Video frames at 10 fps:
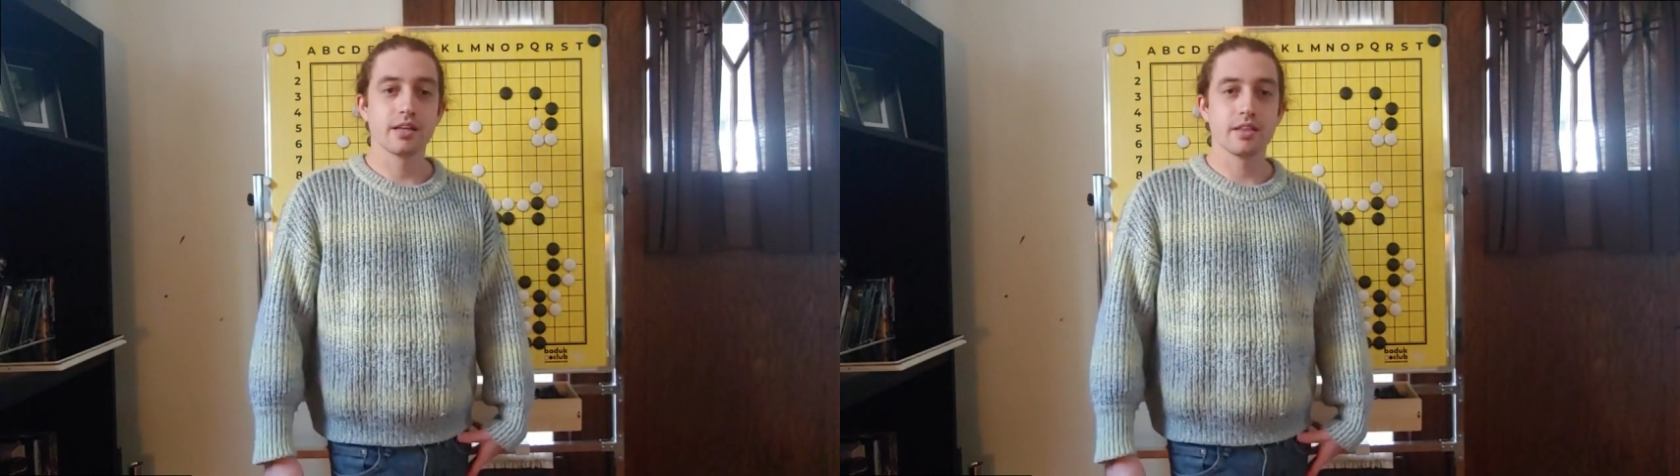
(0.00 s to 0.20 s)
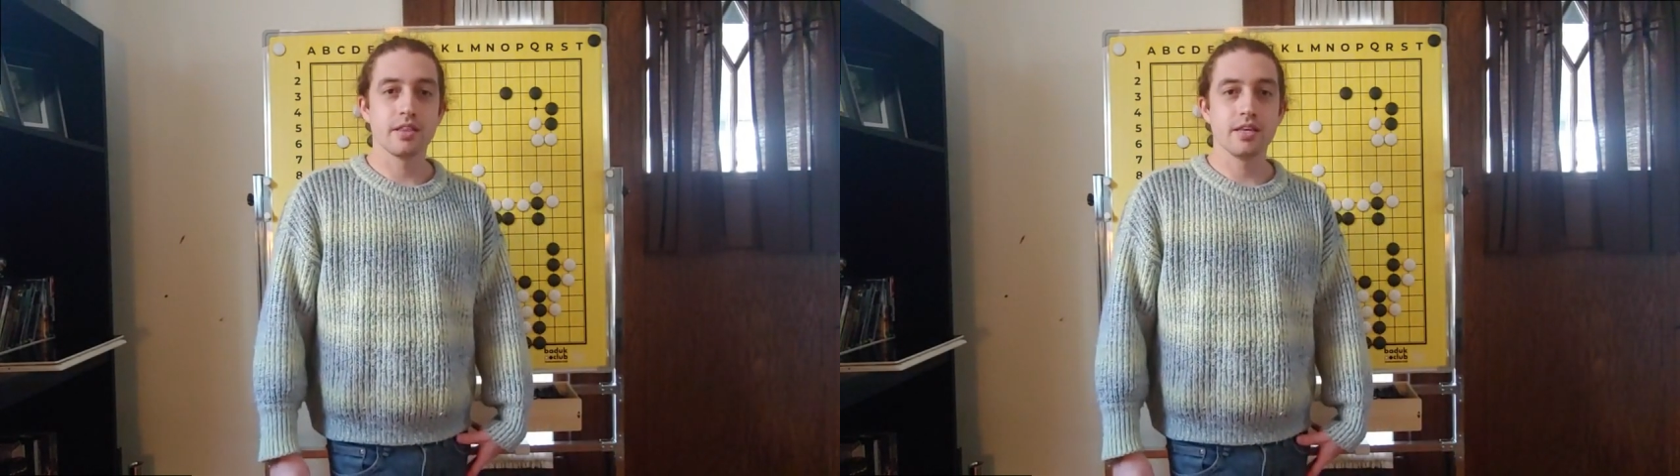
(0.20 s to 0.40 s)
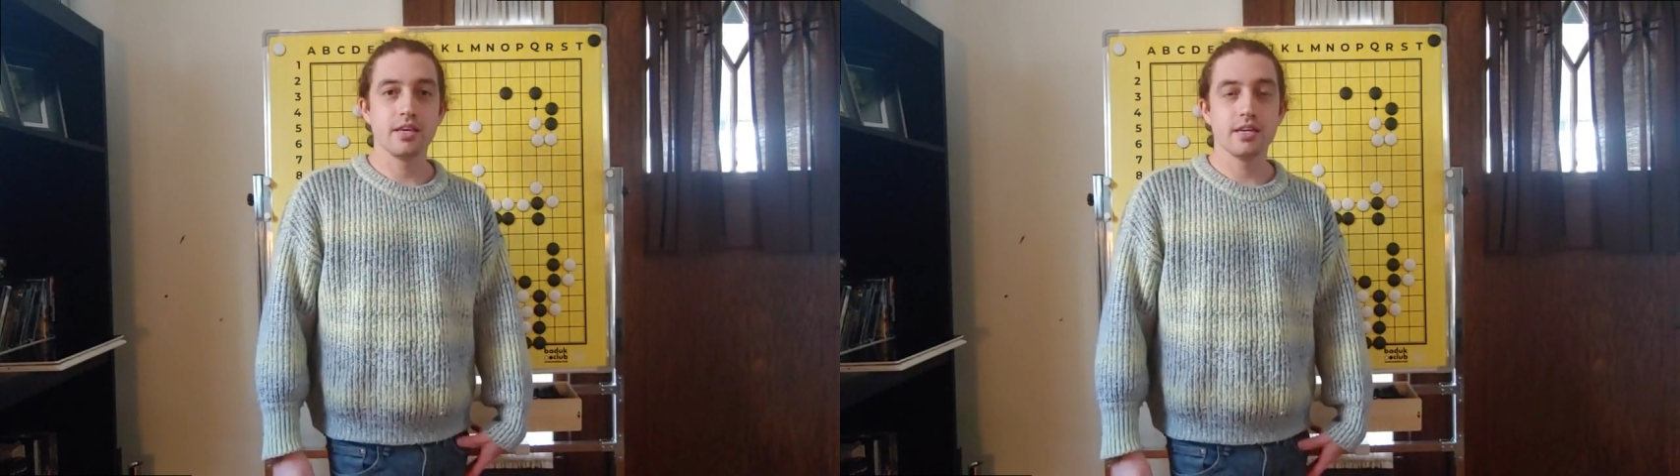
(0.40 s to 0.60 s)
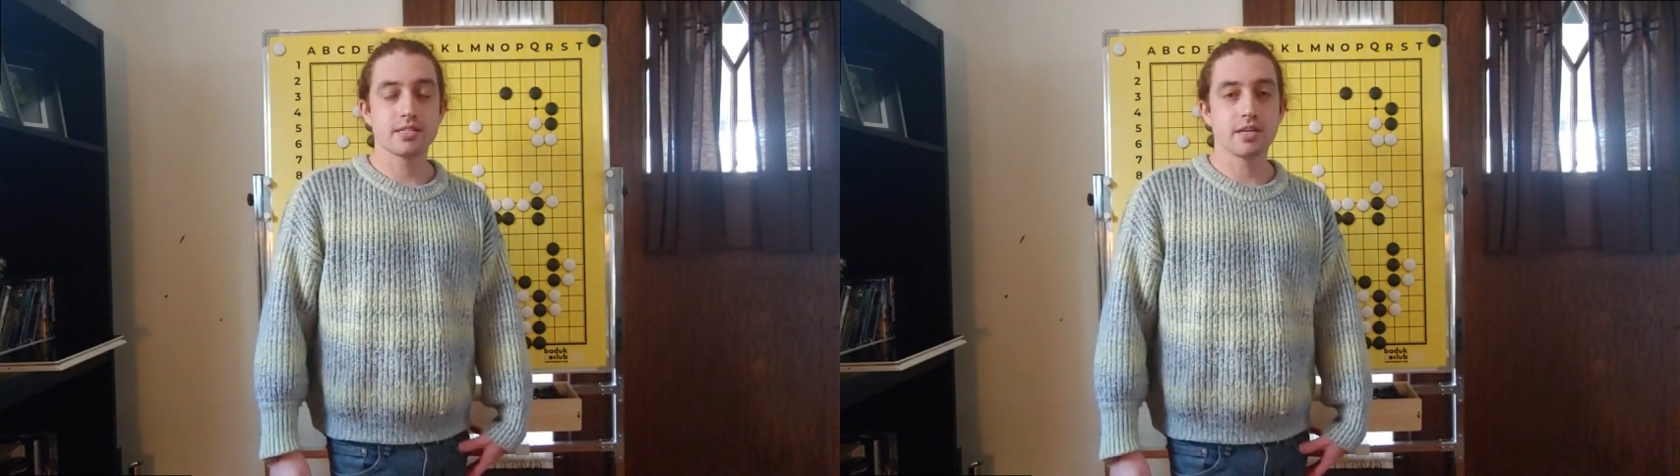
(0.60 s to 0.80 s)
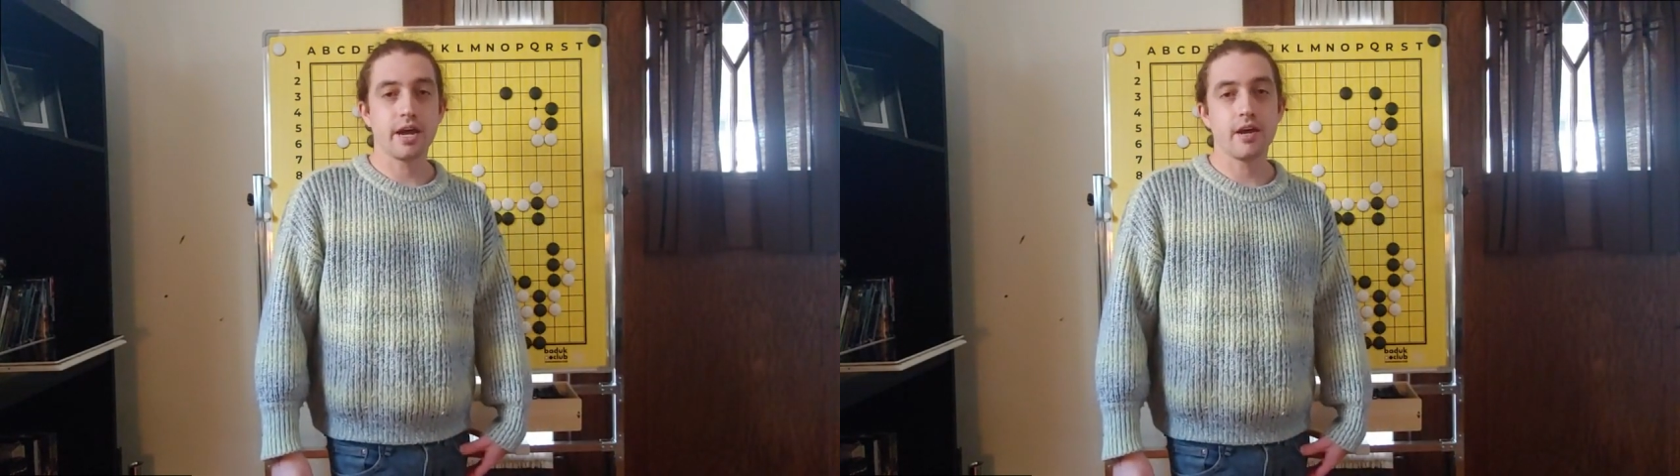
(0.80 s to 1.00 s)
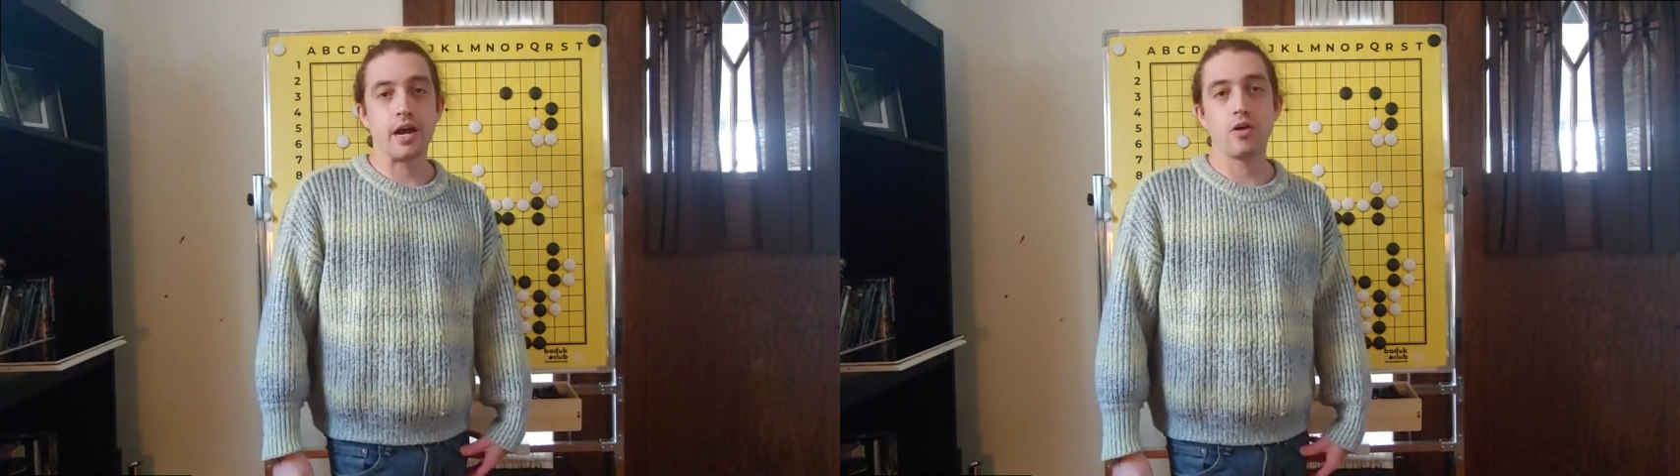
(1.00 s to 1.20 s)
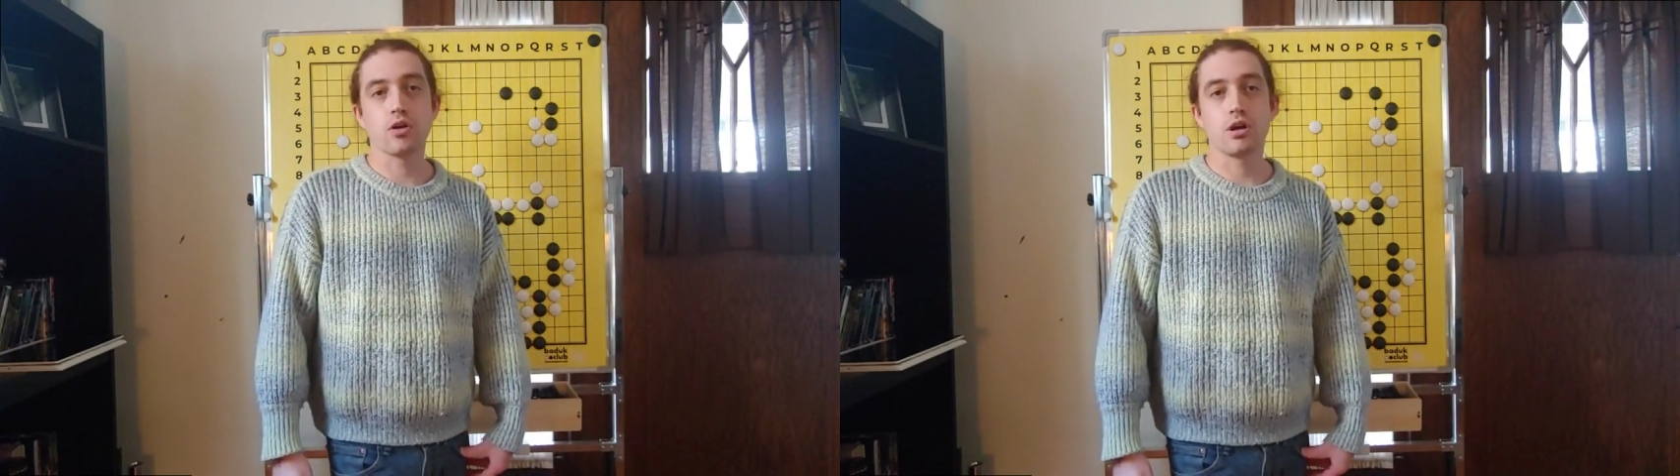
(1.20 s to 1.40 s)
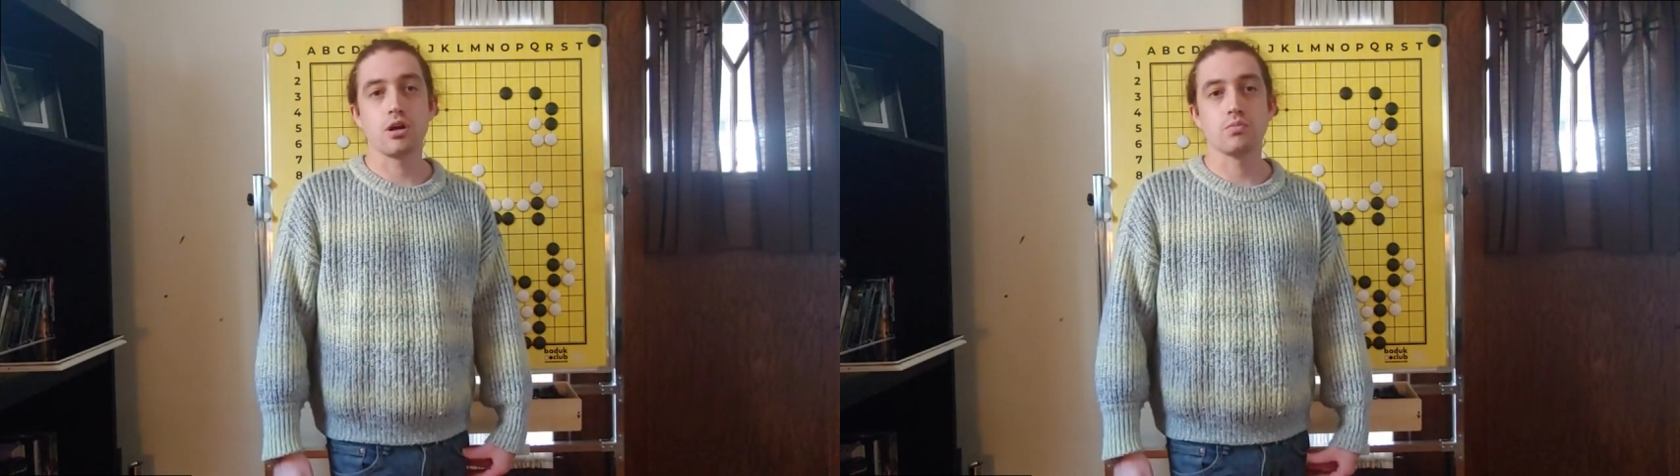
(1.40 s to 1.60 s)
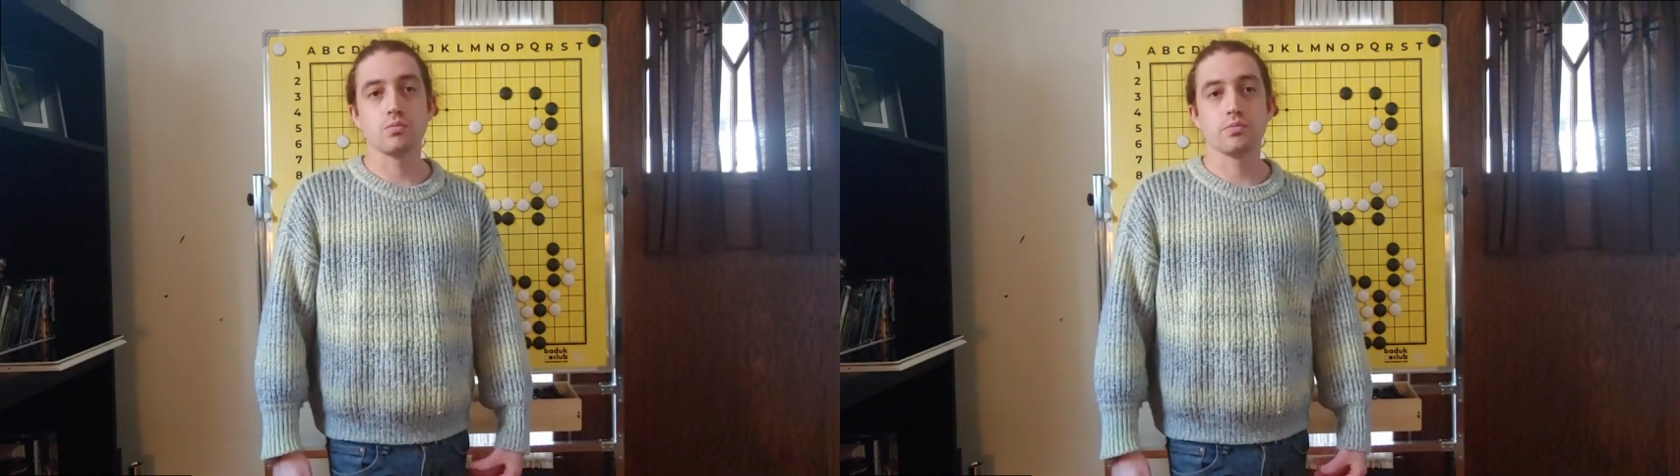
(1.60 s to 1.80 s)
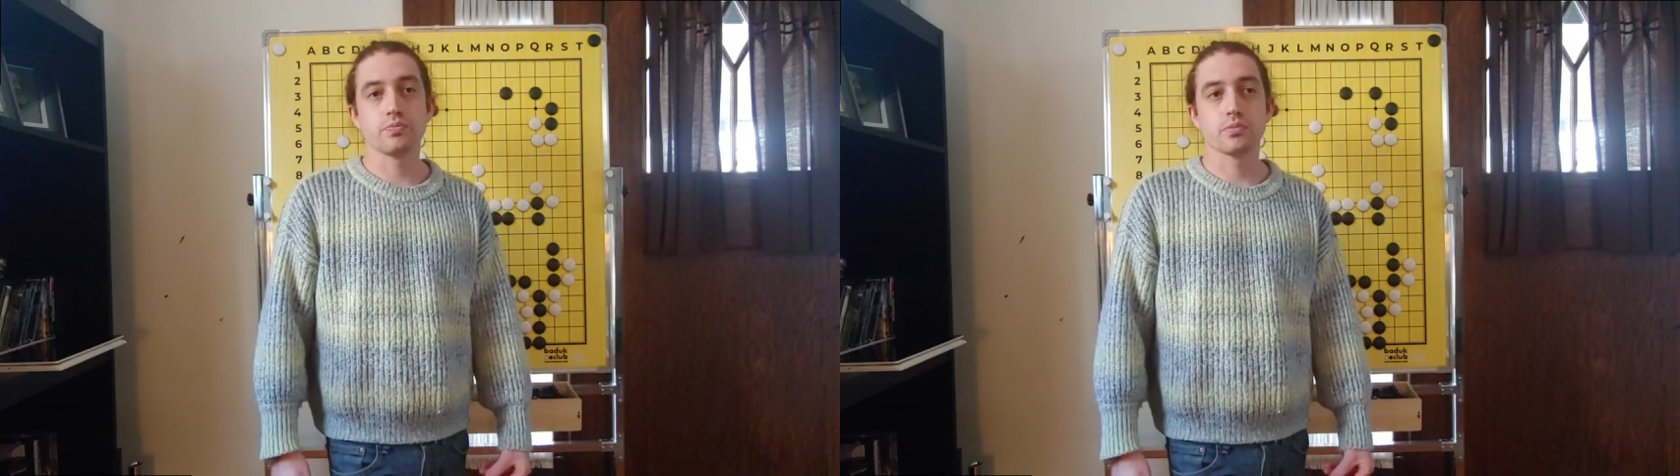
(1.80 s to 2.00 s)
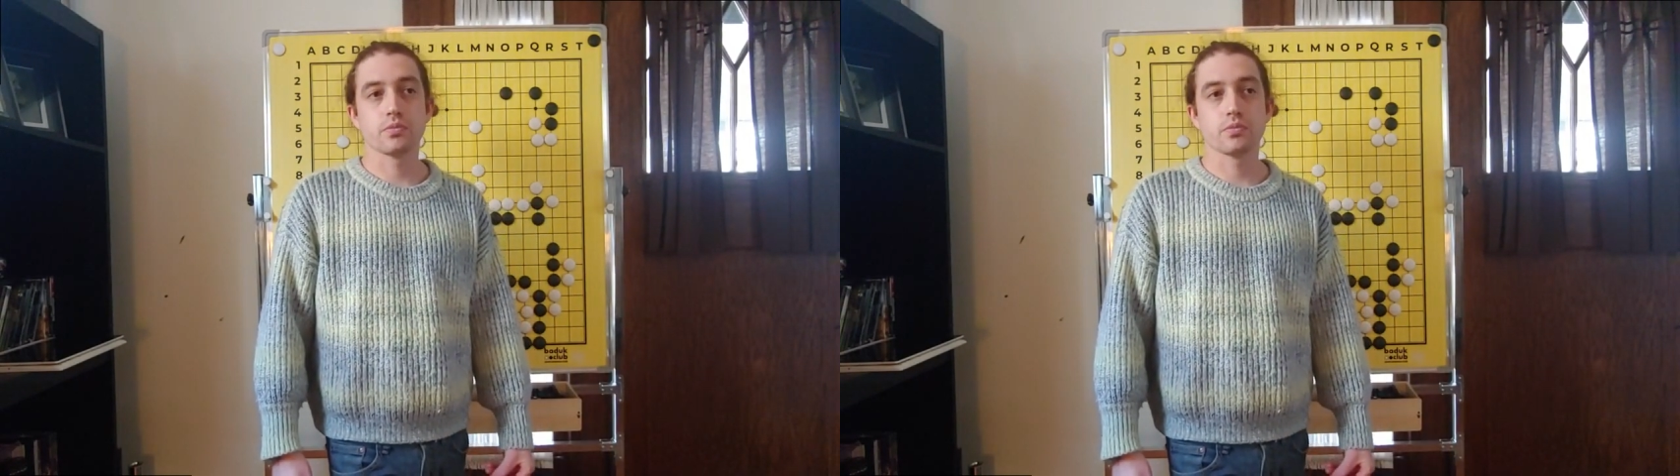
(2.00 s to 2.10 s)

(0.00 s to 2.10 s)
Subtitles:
the entire outcome